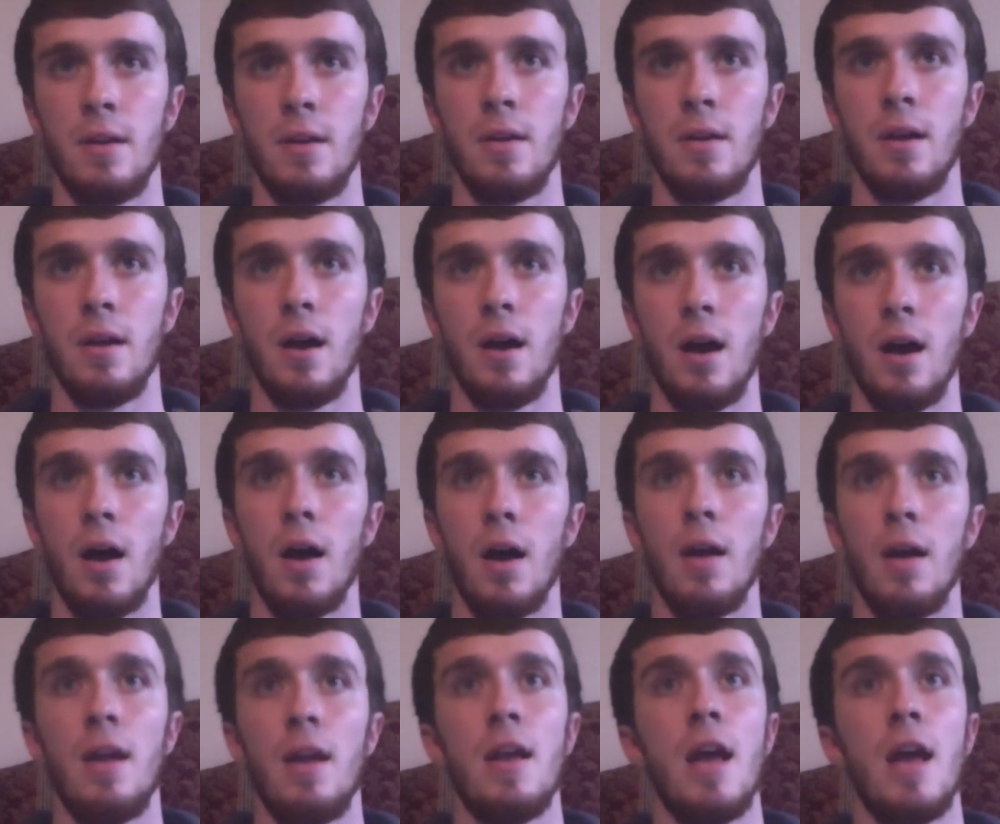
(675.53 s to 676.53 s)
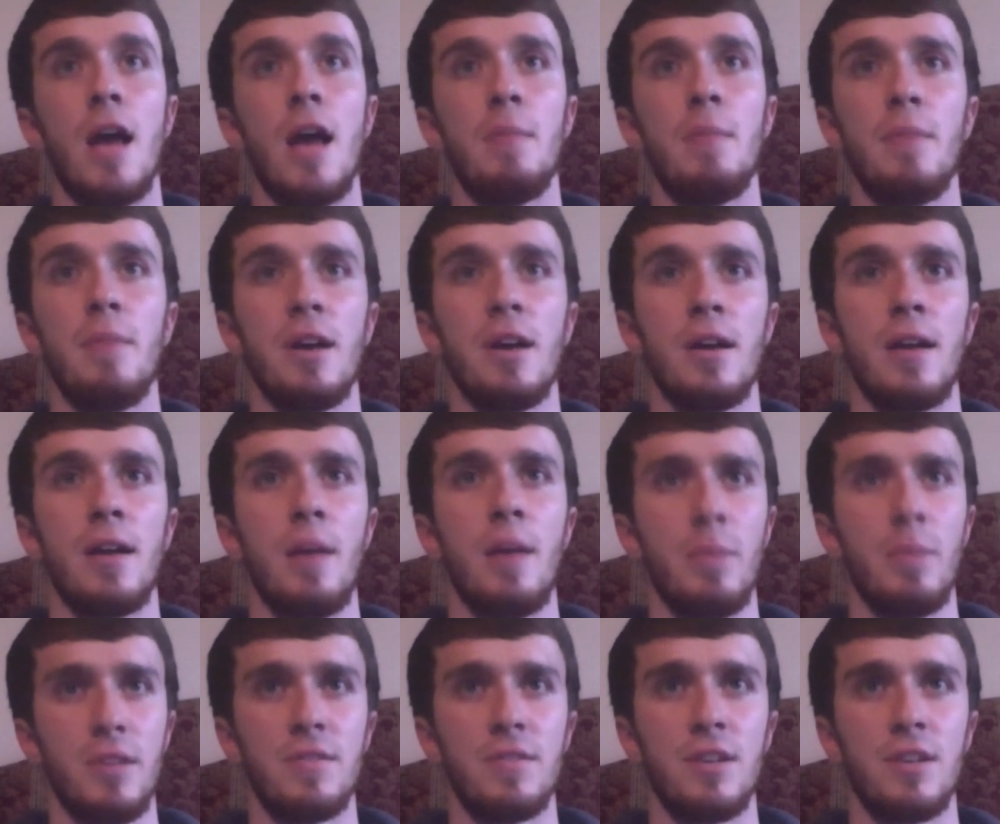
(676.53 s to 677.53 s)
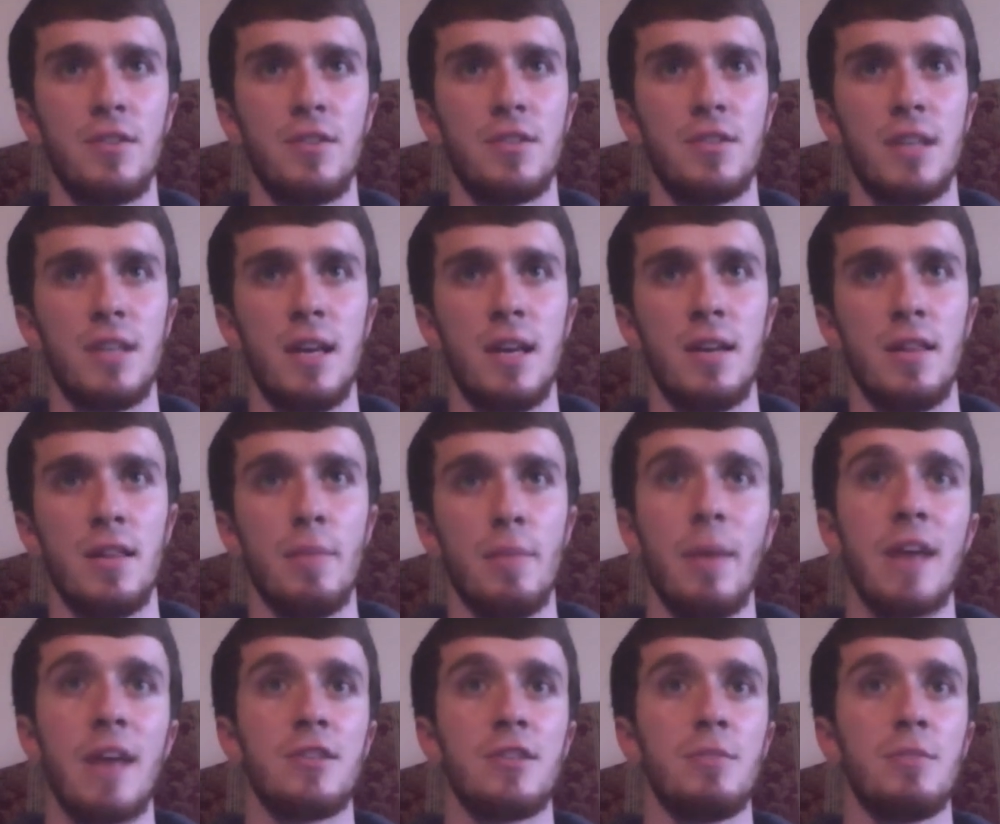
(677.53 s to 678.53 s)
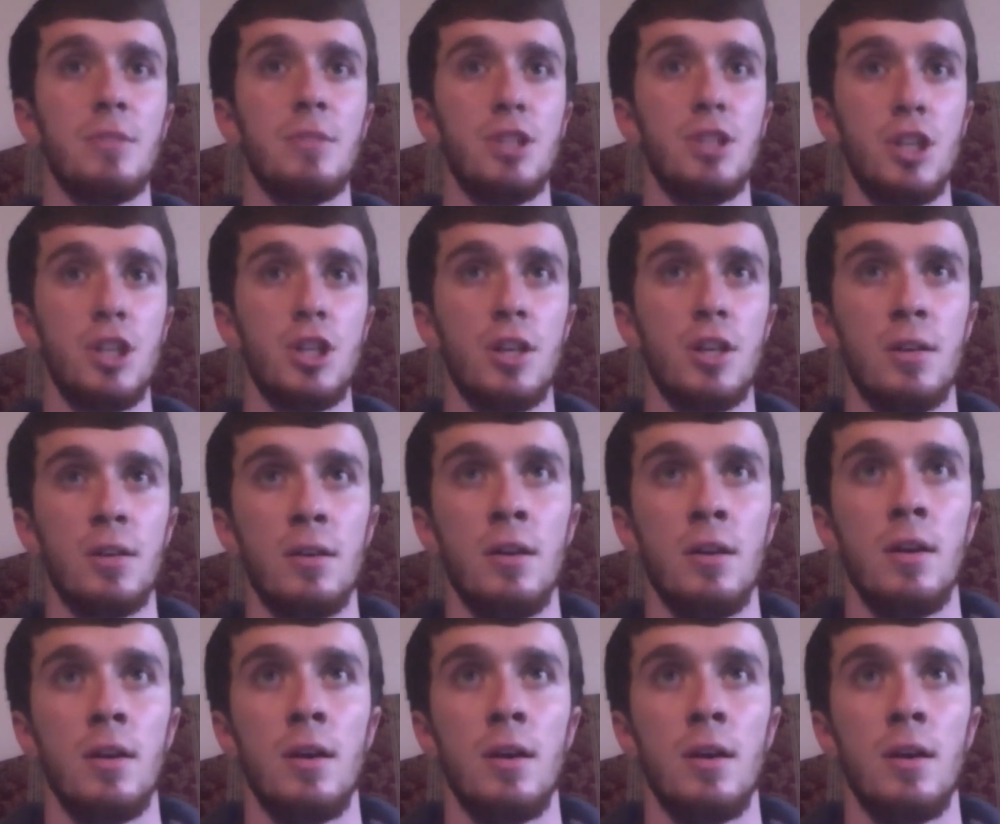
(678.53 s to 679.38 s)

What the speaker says: Edmion, I believe is how you say it, the Master Magician.